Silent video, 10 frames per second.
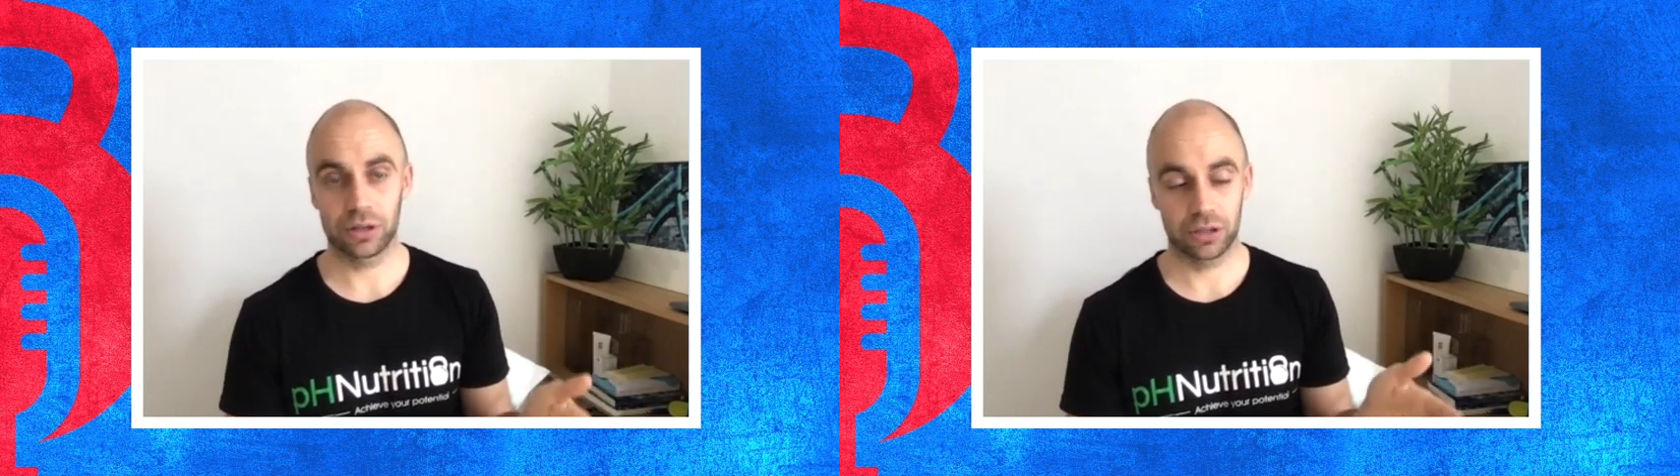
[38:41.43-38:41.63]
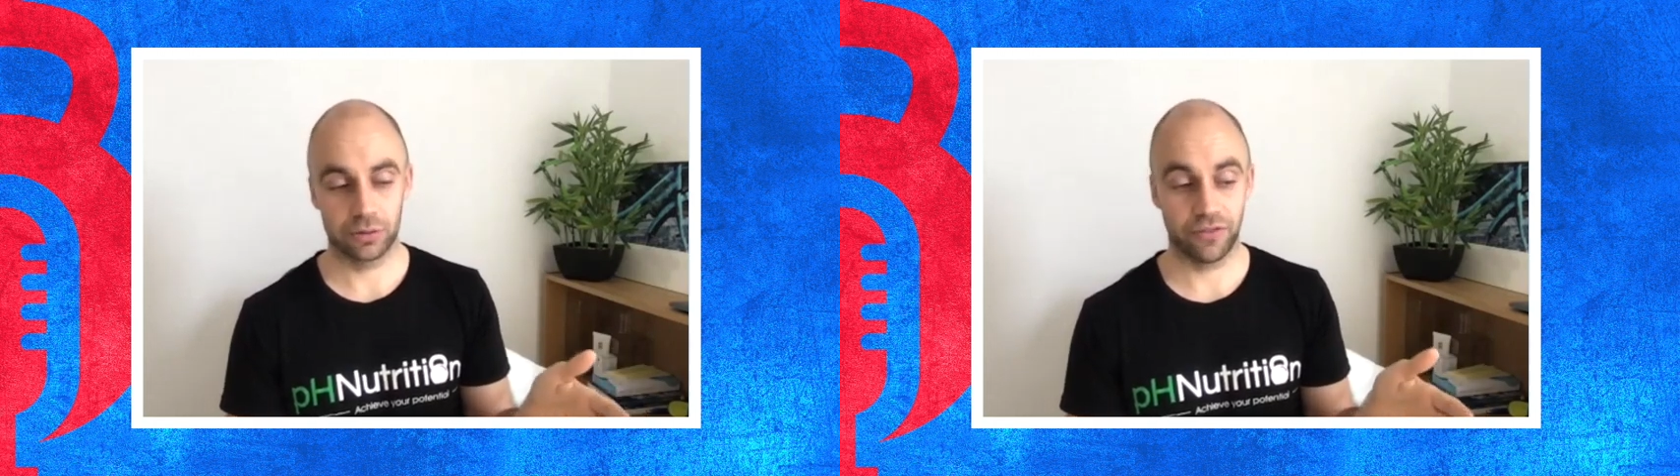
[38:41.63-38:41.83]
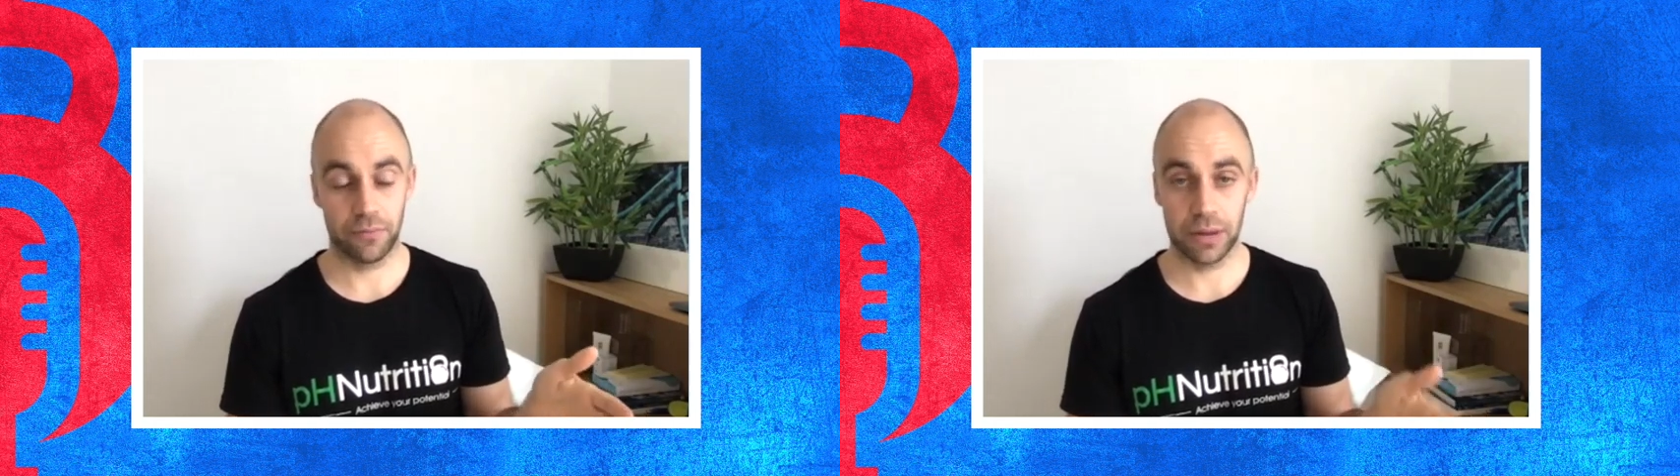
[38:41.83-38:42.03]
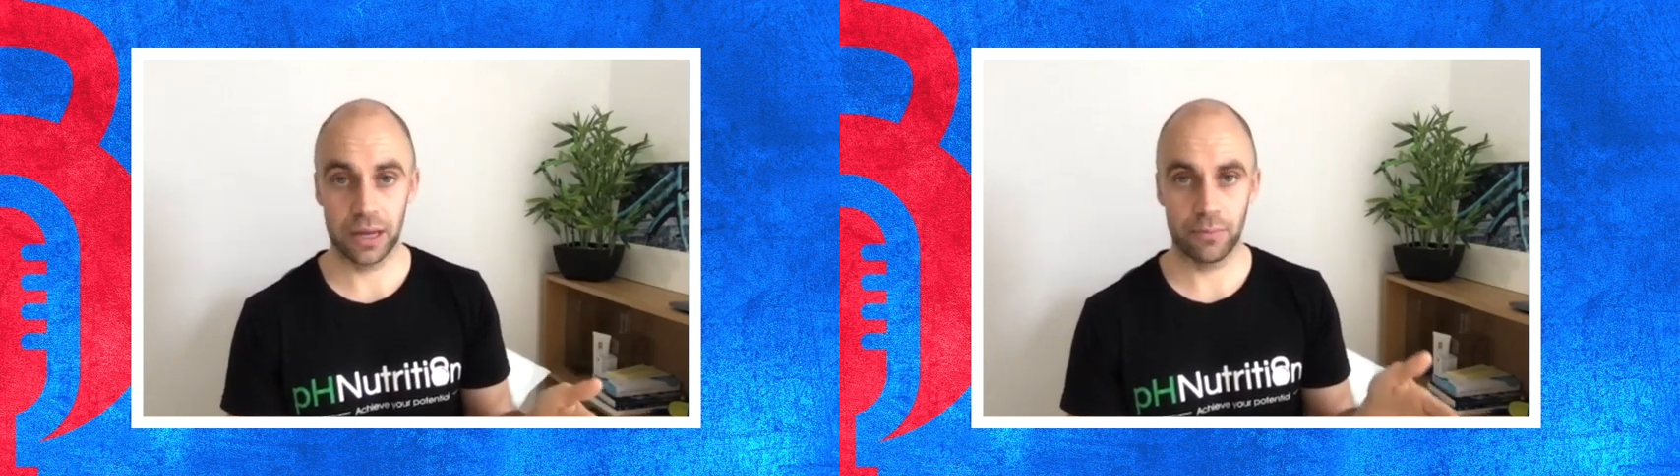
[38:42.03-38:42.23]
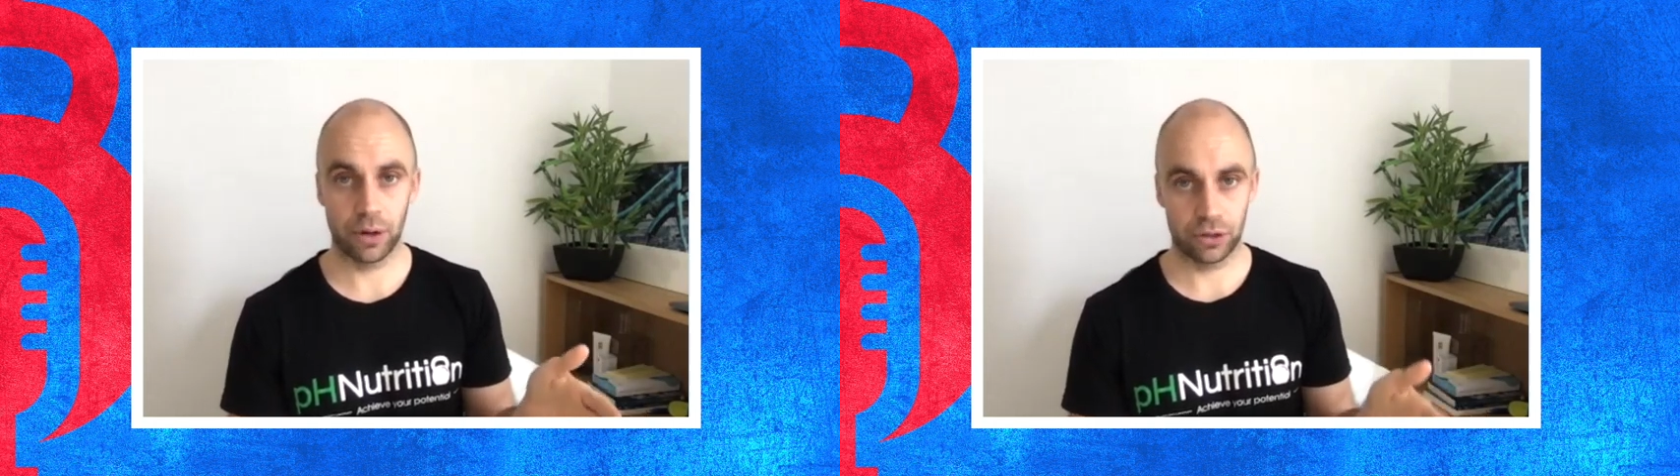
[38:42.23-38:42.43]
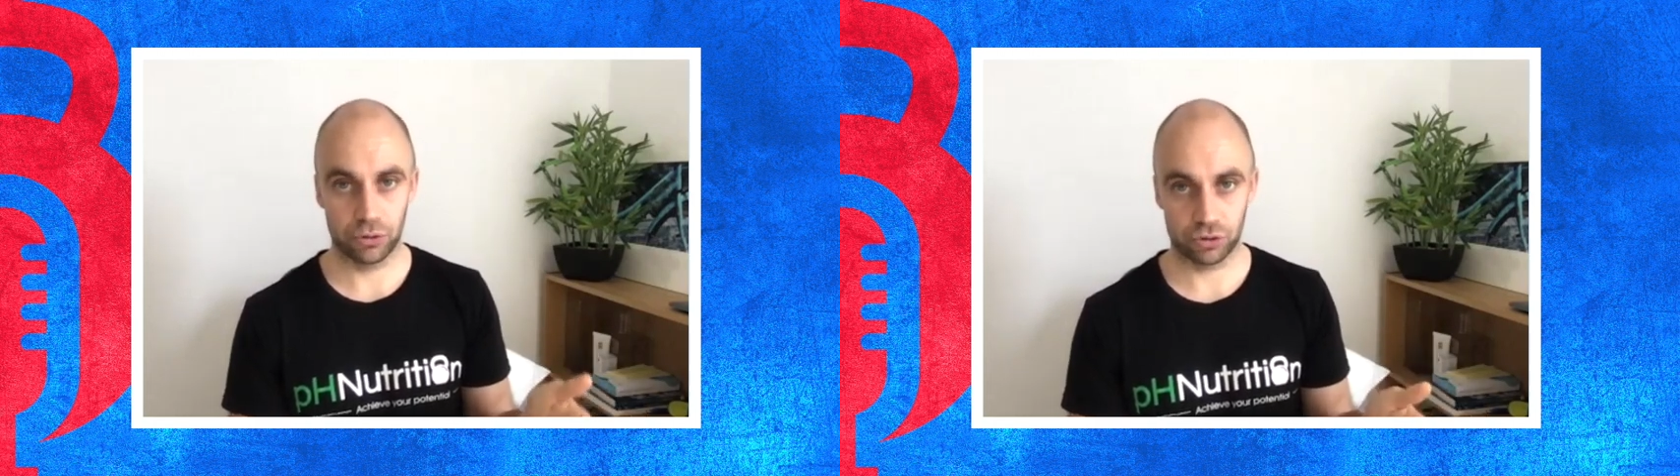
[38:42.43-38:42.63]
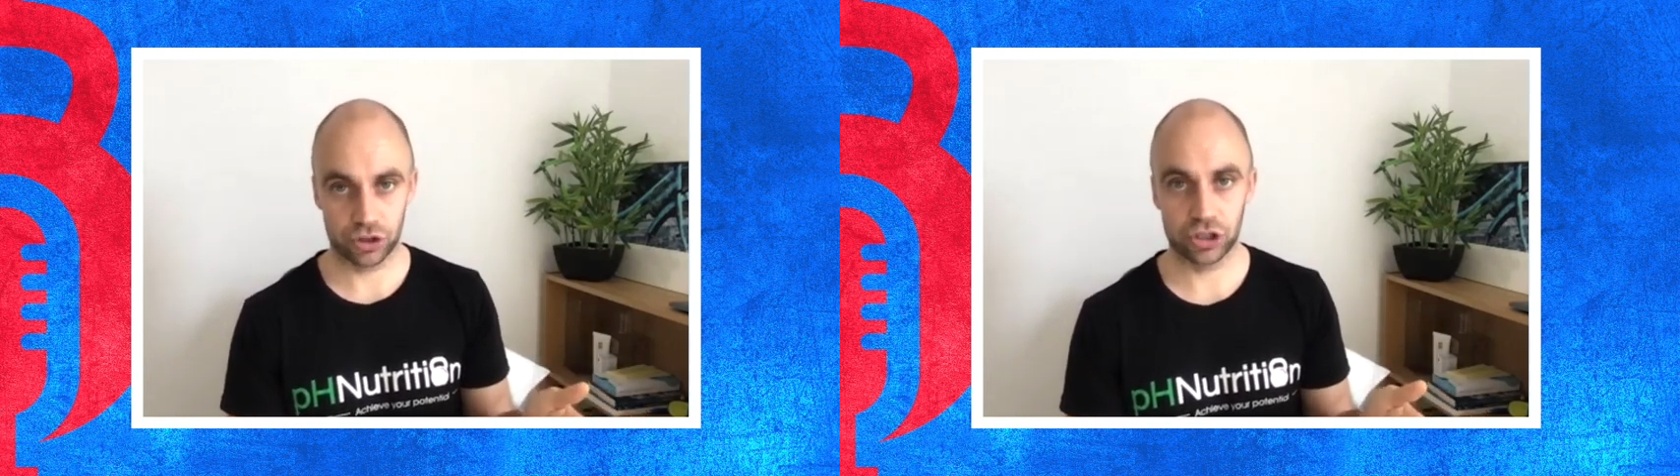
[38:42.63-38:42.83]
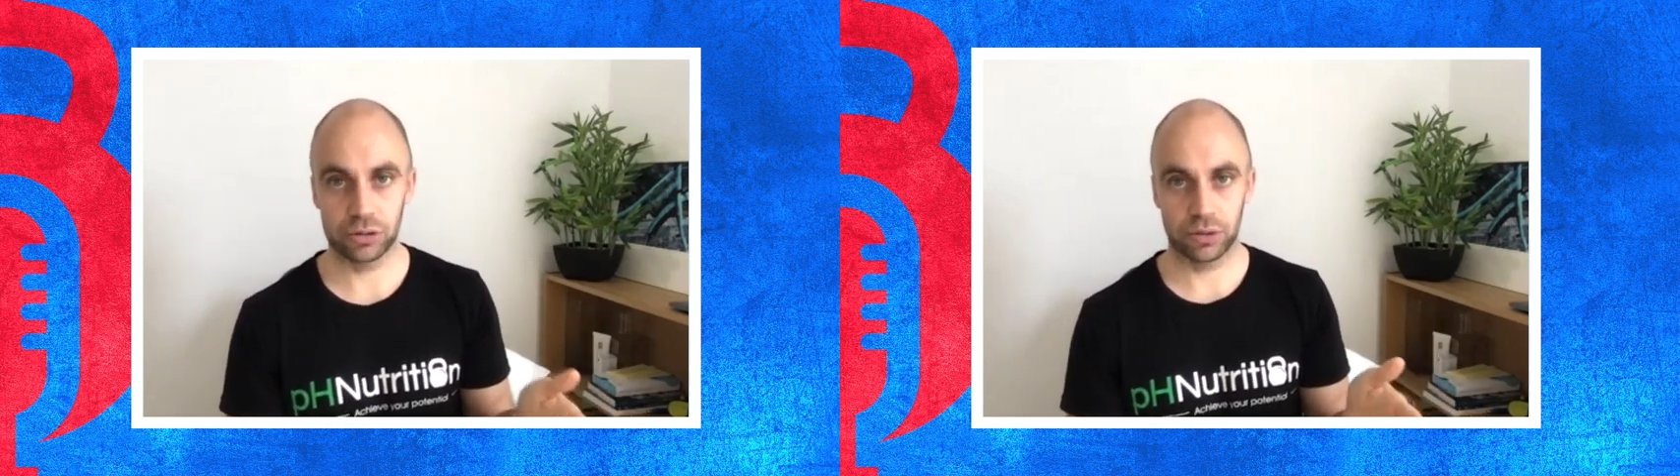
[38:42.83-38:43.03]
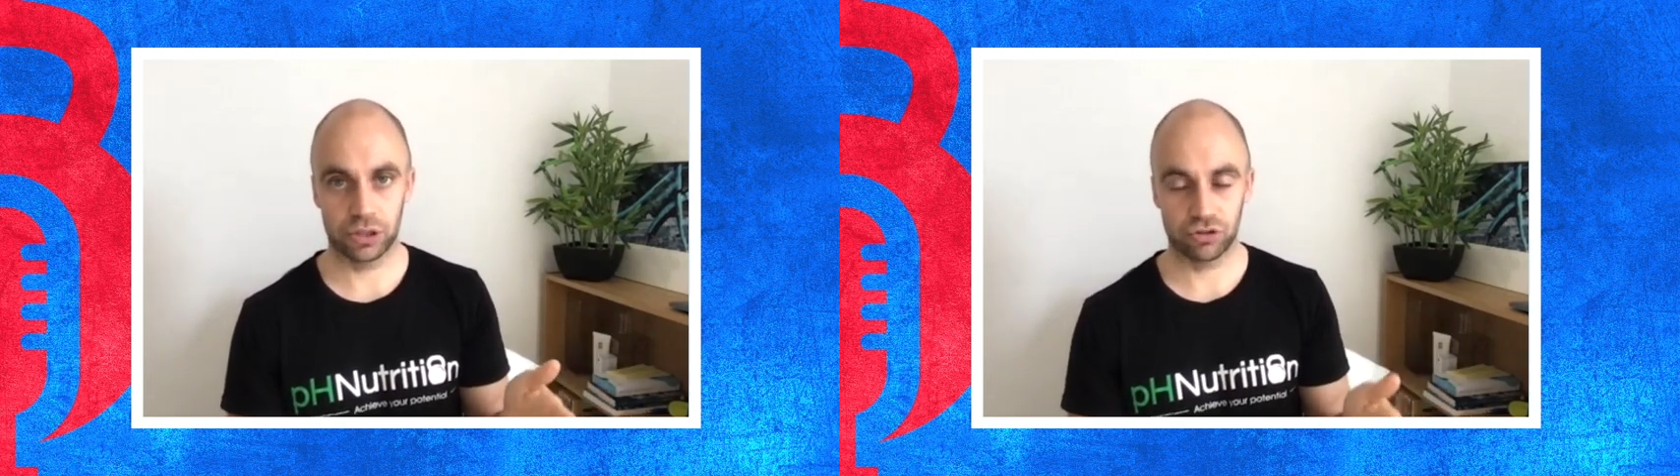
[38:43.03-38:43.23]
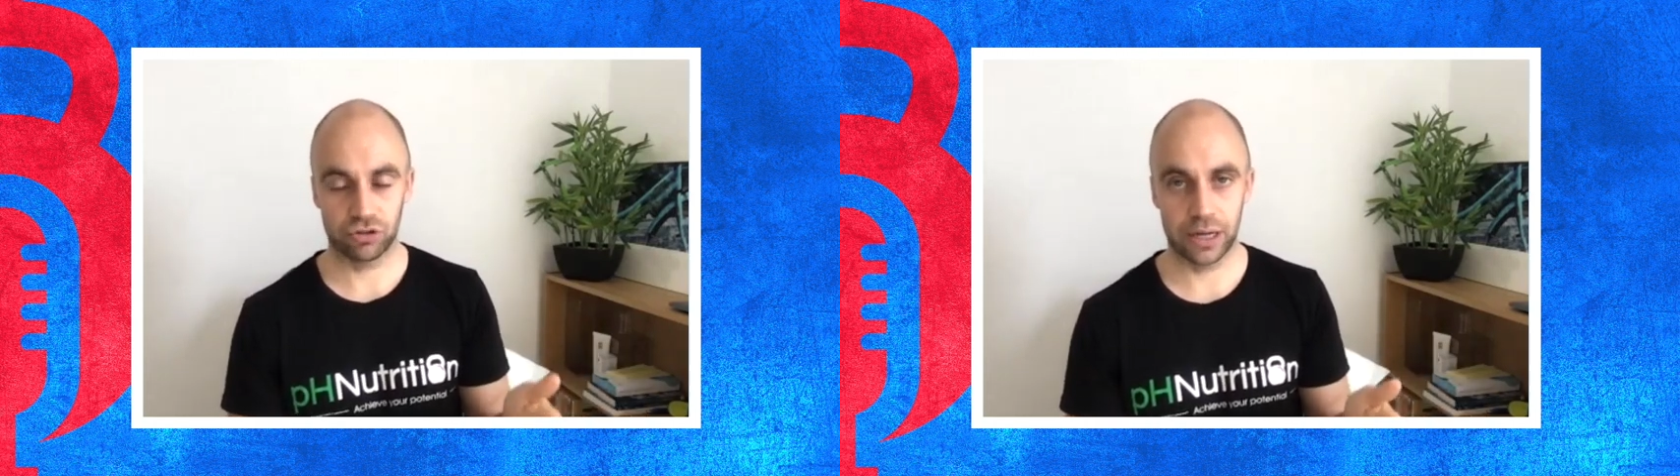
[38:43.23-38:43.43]
So for me, my nutrition, my
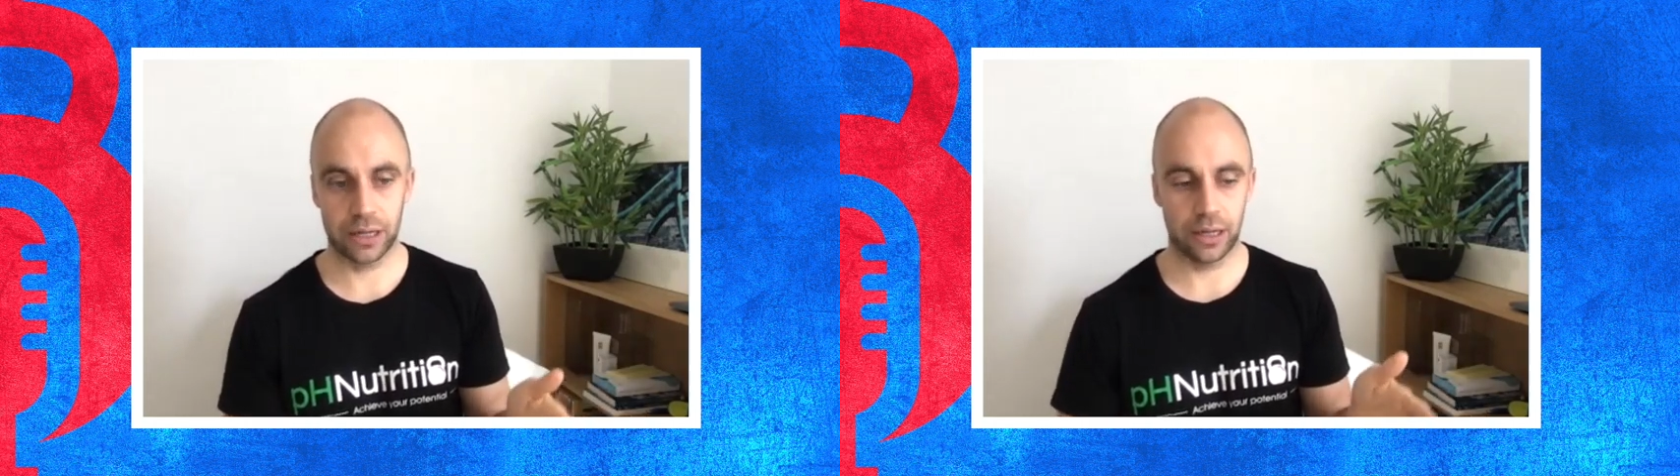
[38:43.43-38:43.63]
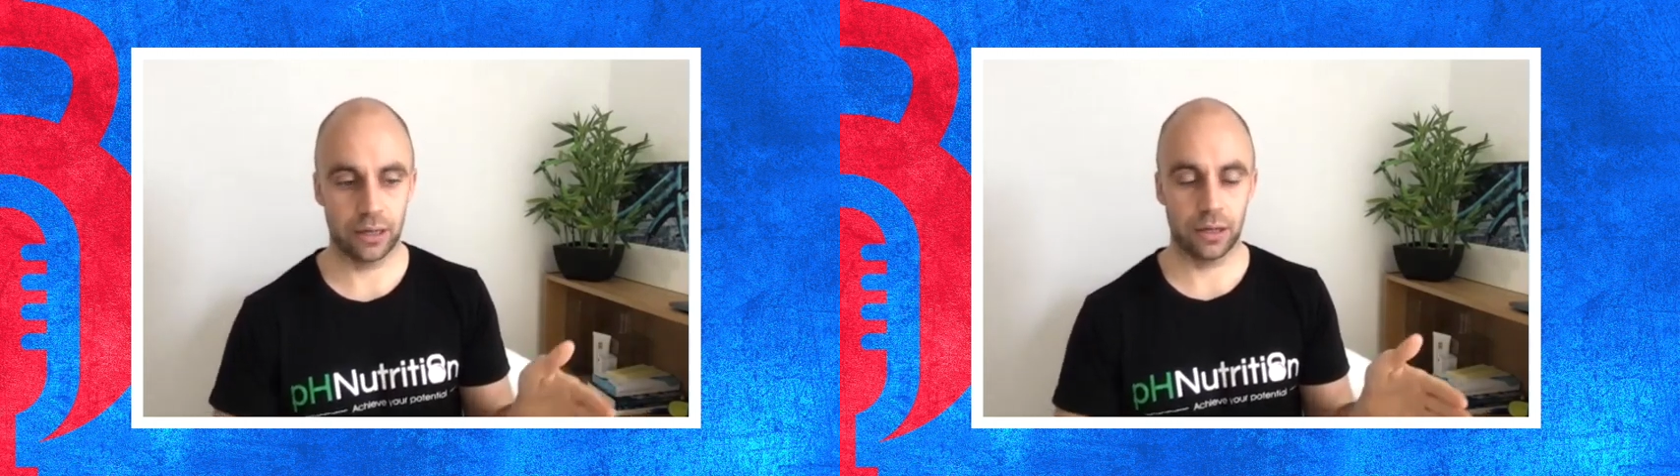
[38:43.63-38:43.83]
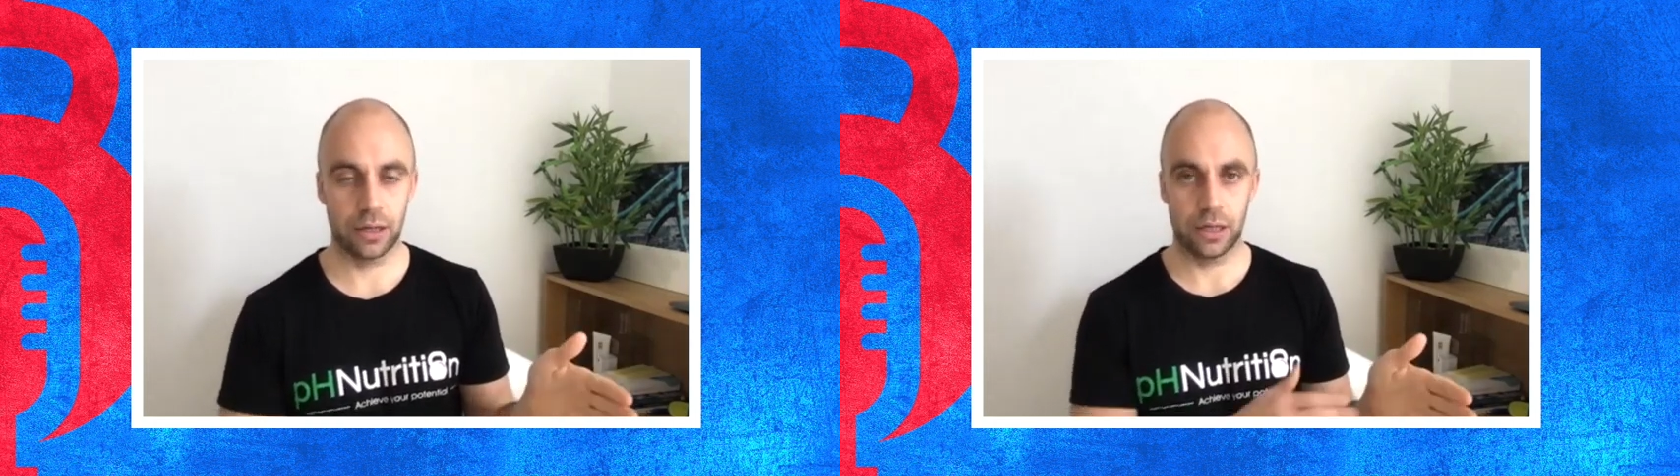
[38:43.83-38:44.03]
training,